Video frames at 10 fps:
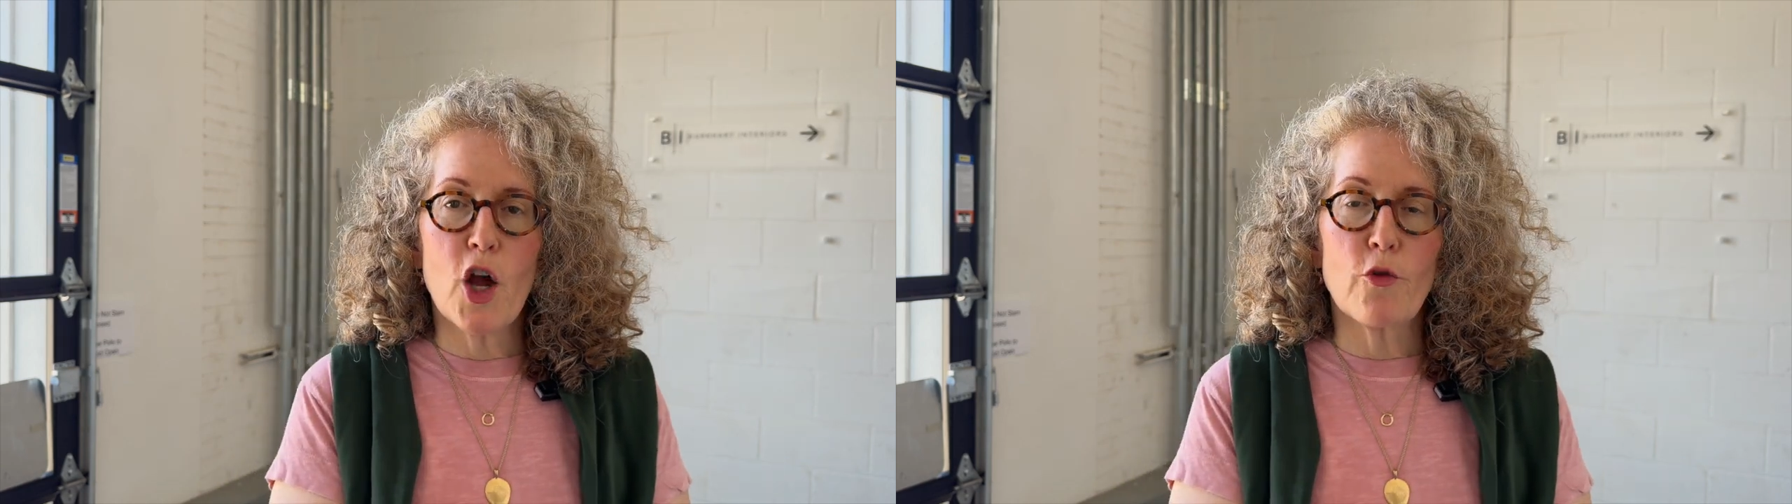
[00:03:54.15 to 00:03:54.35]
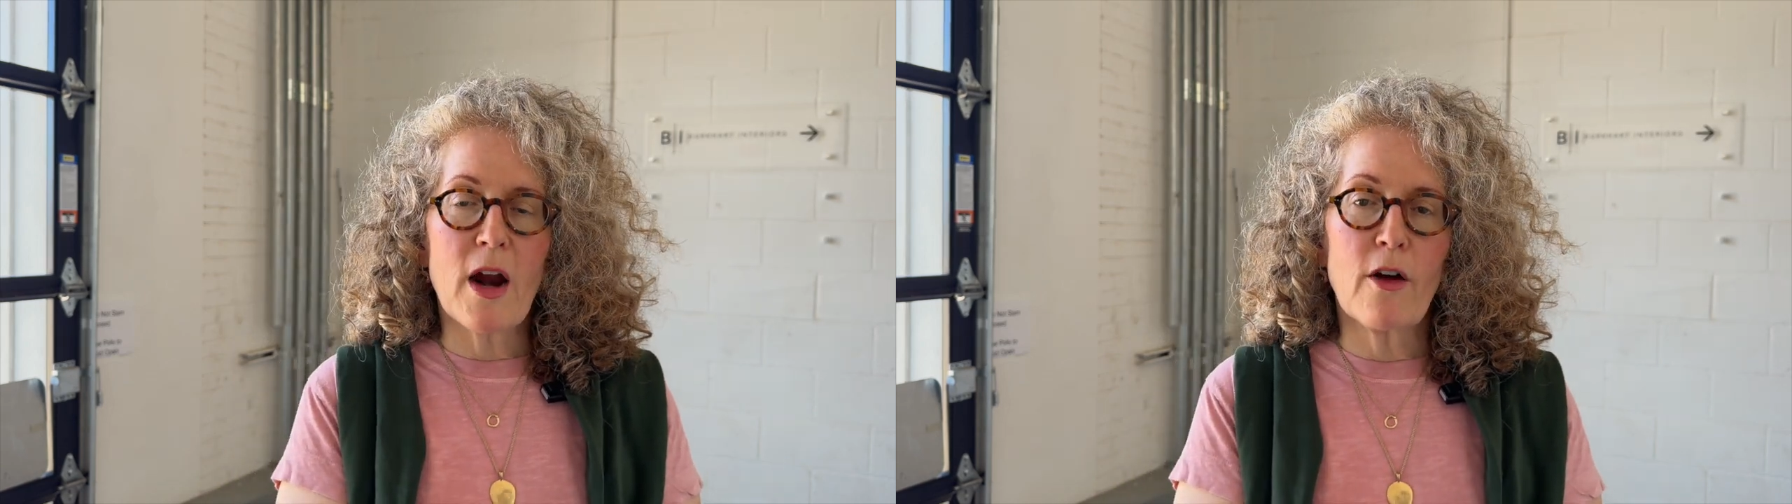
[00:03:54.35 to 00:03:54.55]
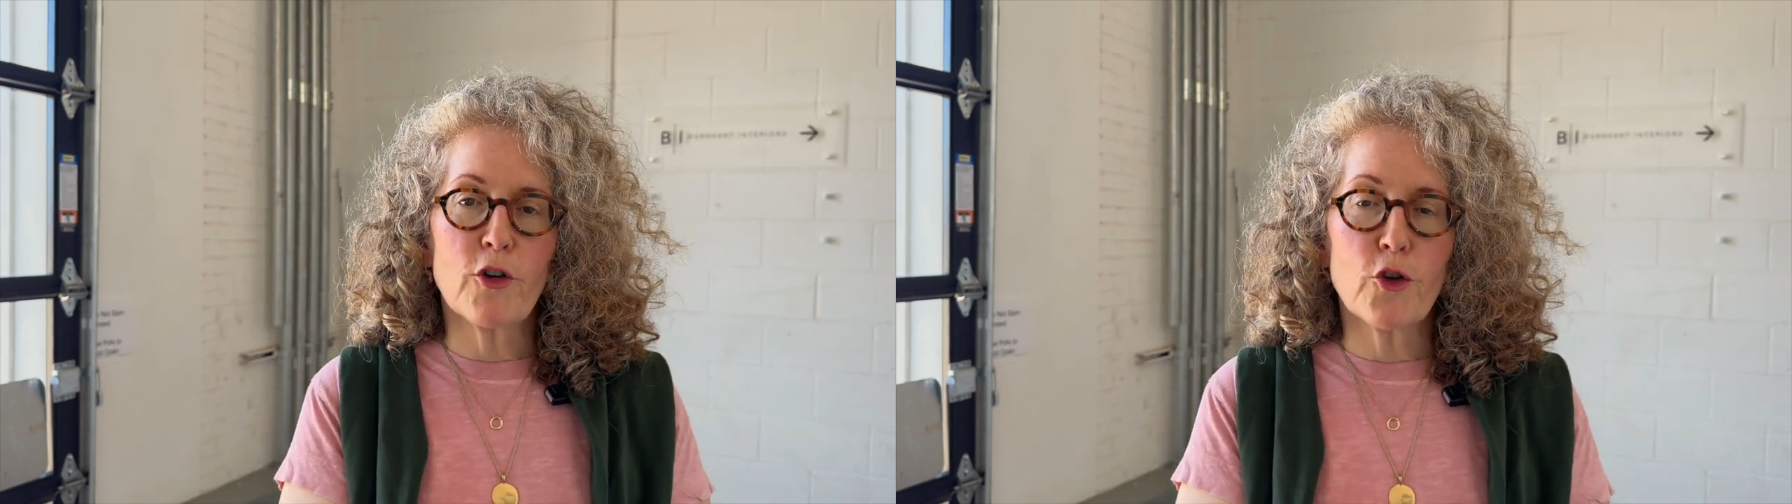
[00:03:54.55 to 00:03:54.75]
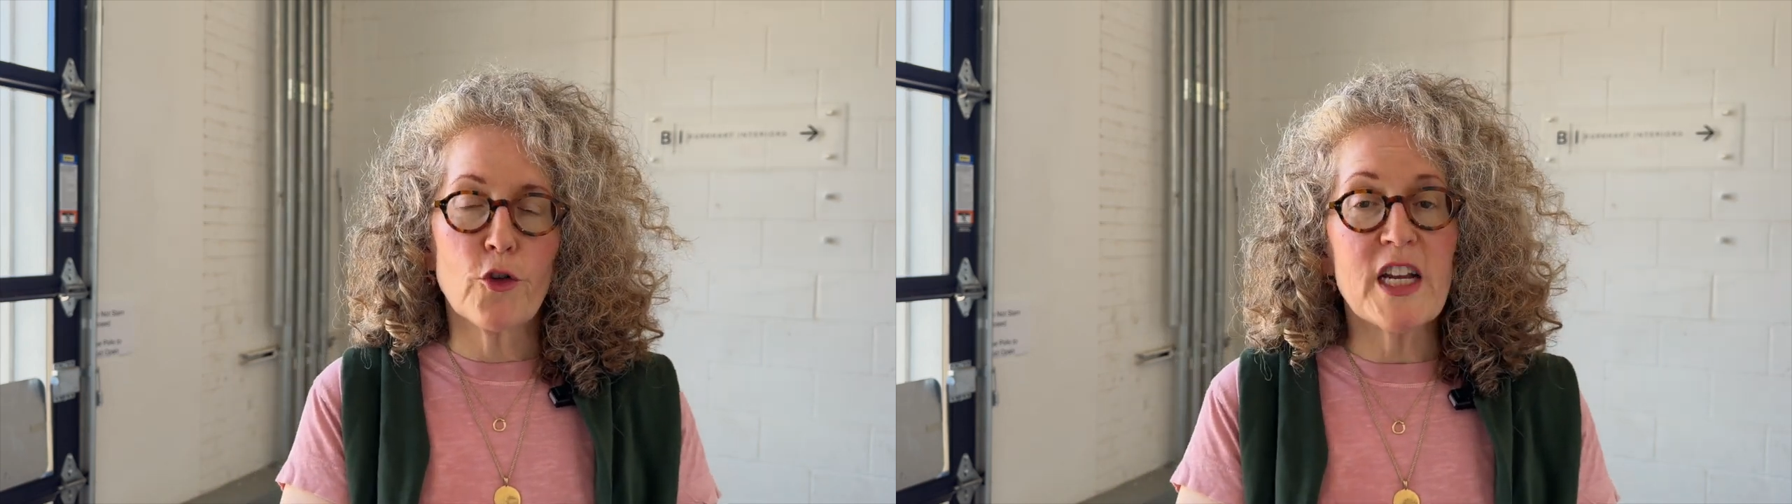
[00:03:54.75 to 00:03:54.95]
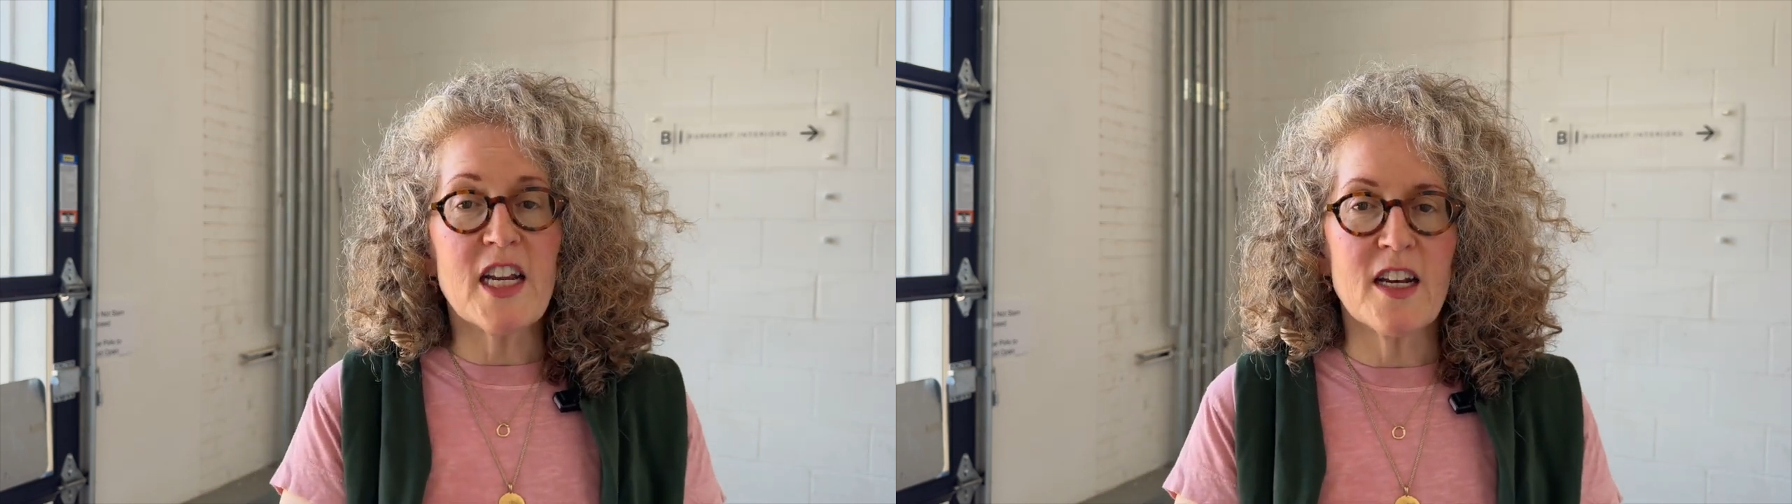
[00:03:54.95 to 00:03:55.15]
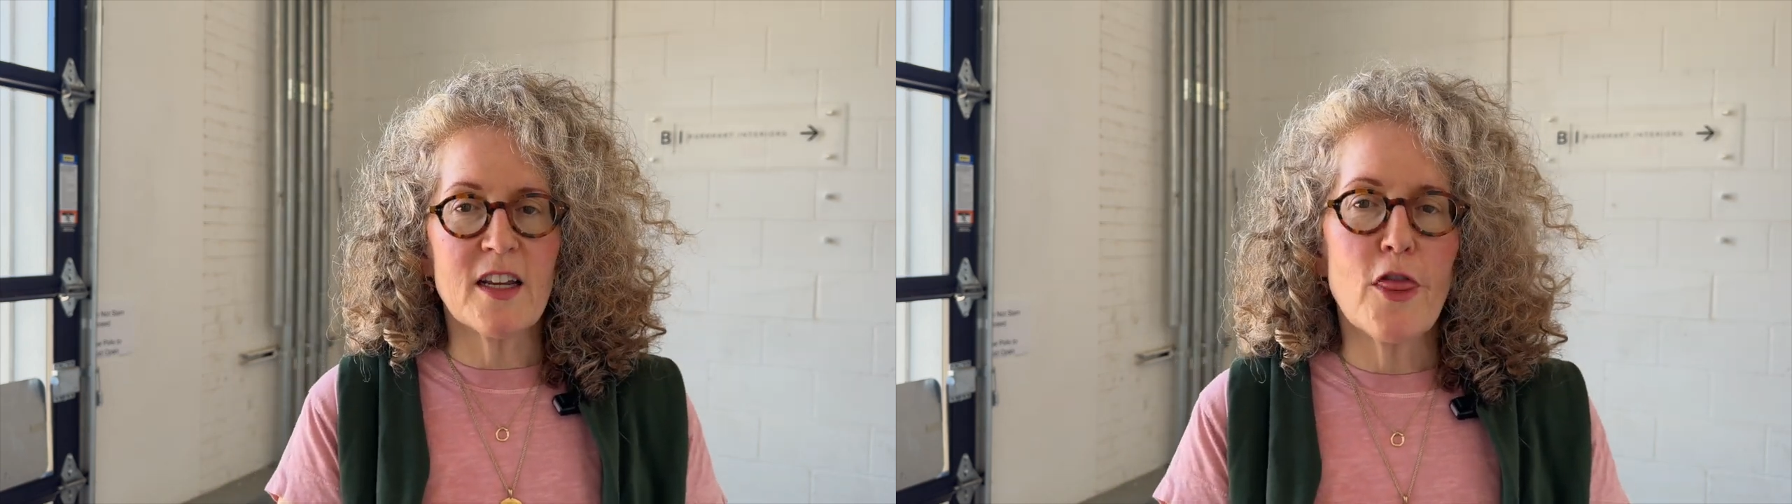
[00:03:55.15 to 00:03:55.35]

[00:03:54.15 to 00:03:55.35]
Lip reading: around green,